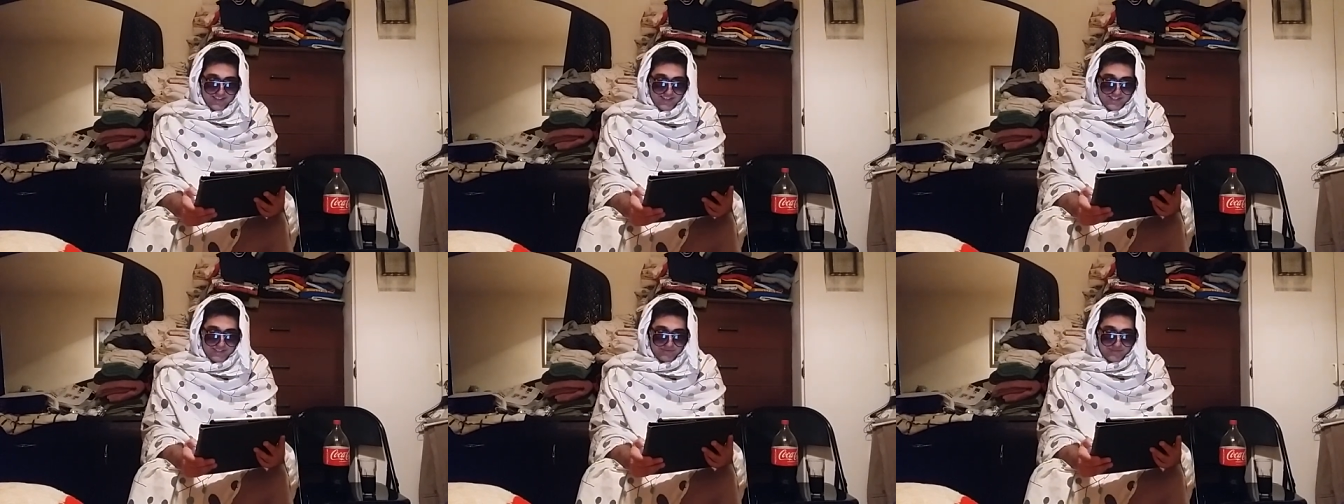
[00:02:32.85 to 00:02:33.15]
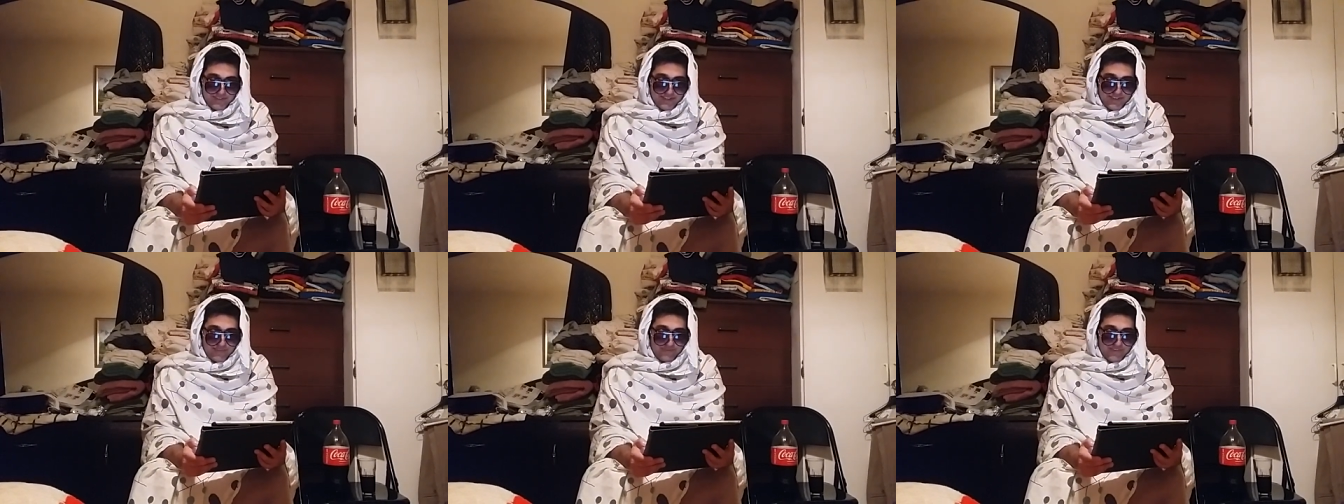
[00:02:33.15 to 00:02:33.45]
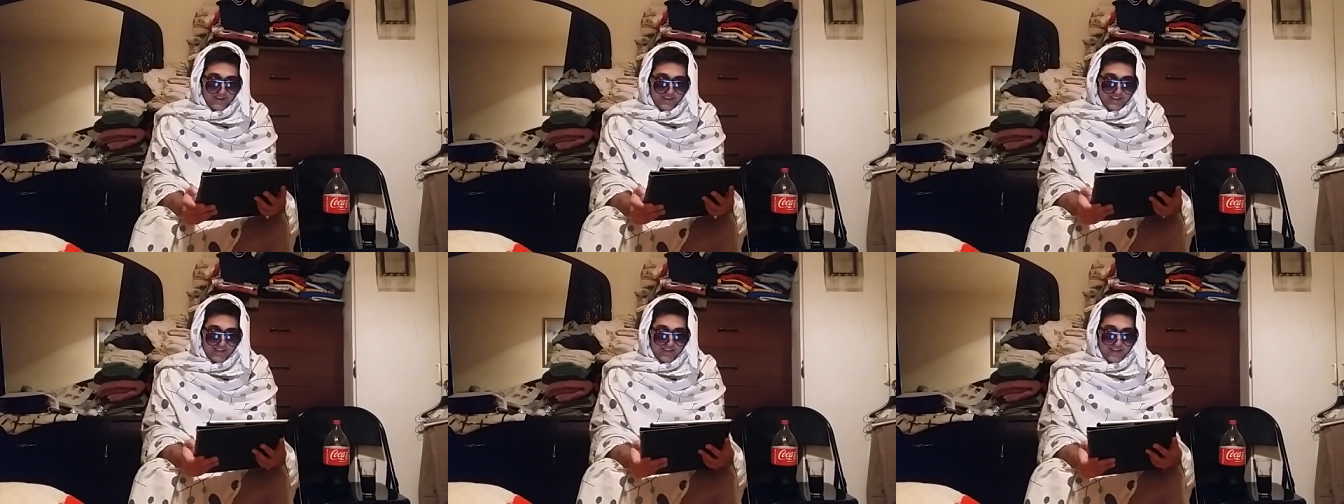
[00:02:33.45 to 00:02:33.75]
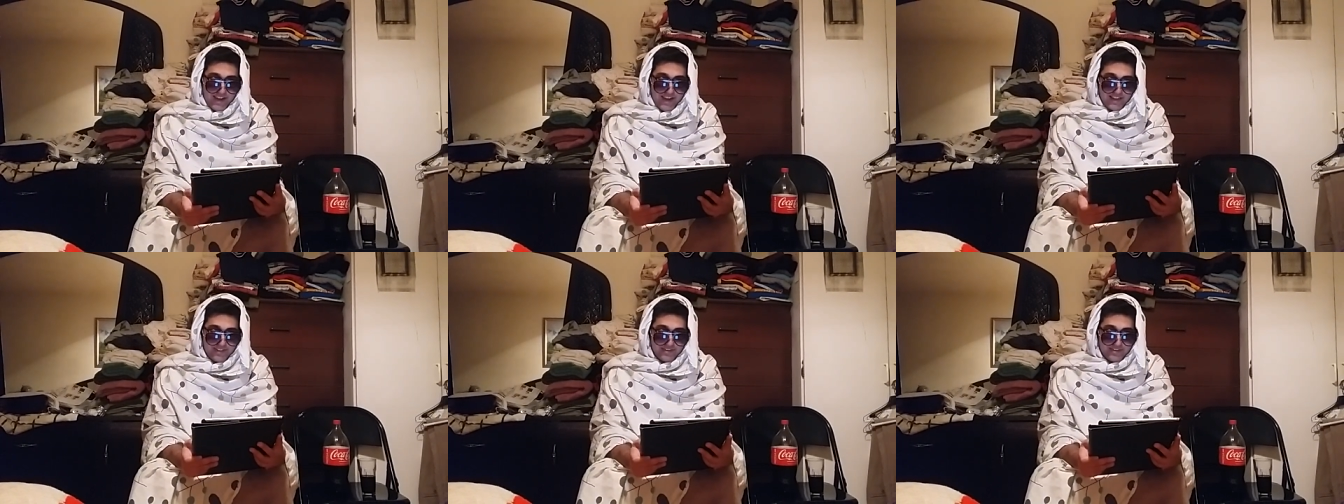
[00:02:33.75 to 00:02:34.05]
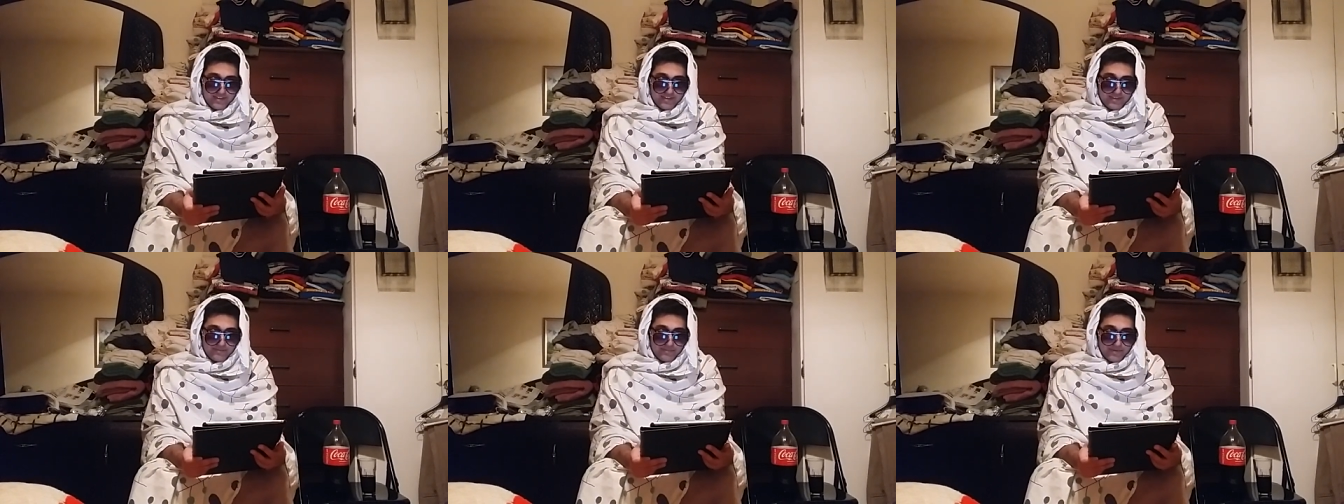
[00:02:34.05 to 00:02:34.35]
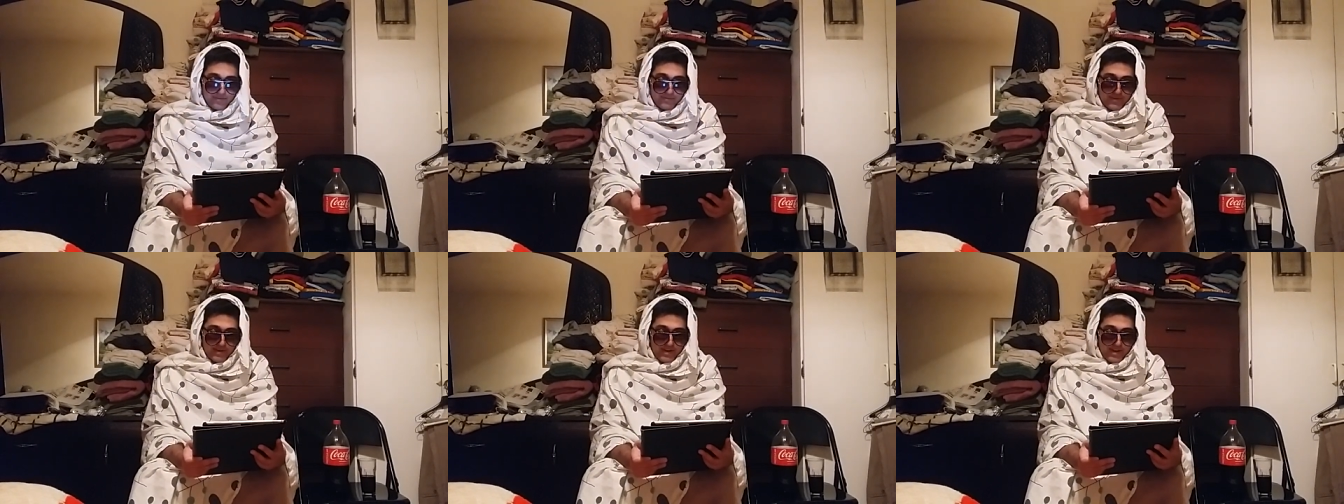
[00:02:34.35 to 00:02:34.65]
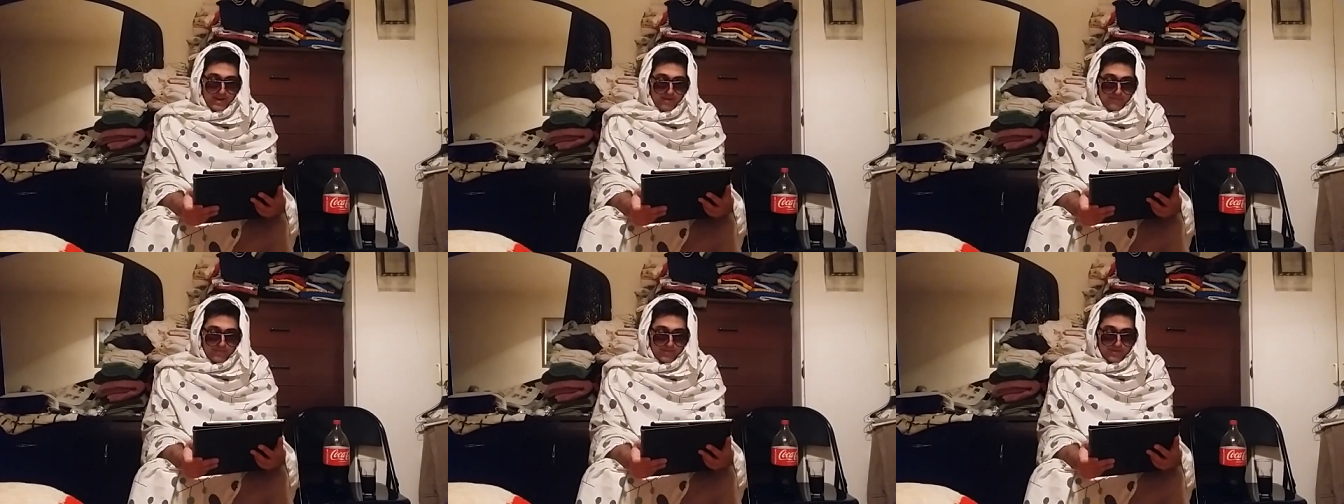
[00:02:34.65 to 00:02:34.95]
it's really fucking gay looking, but
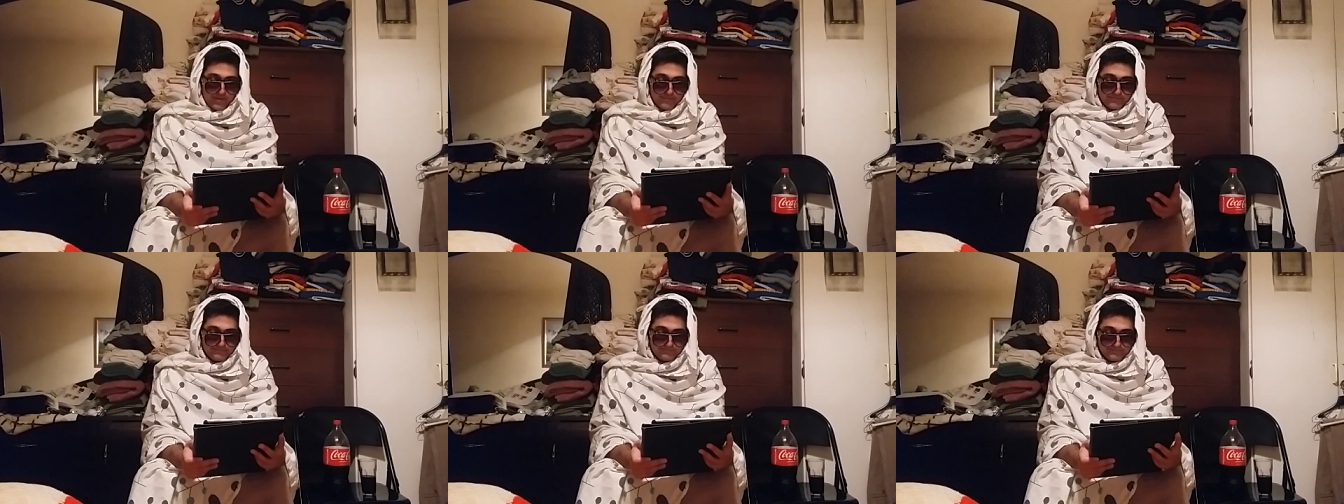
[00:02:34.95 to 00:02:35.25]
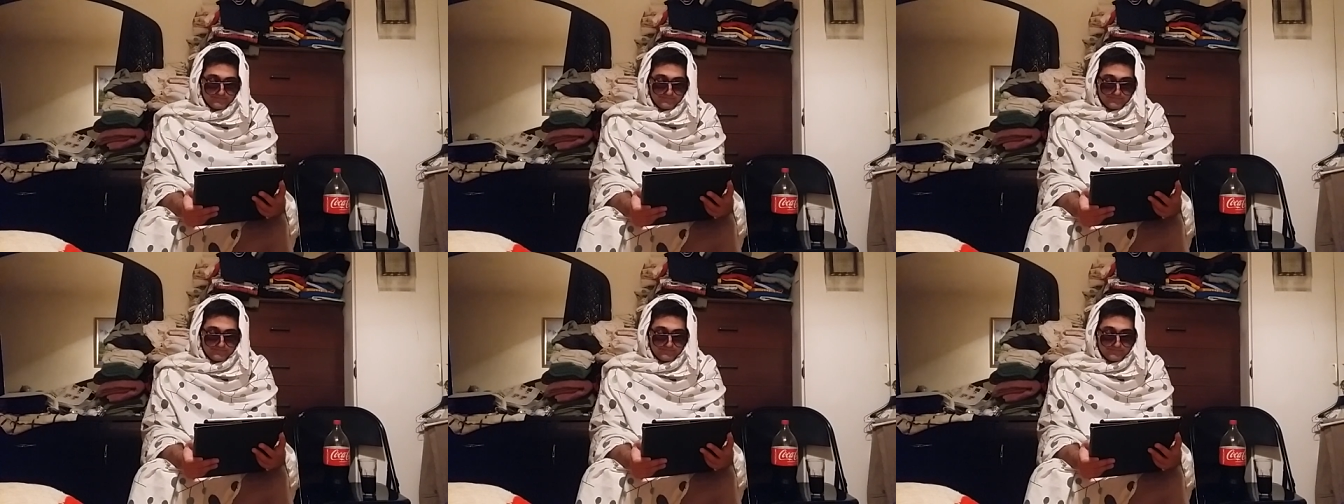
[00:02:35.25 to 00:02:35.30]
whatever.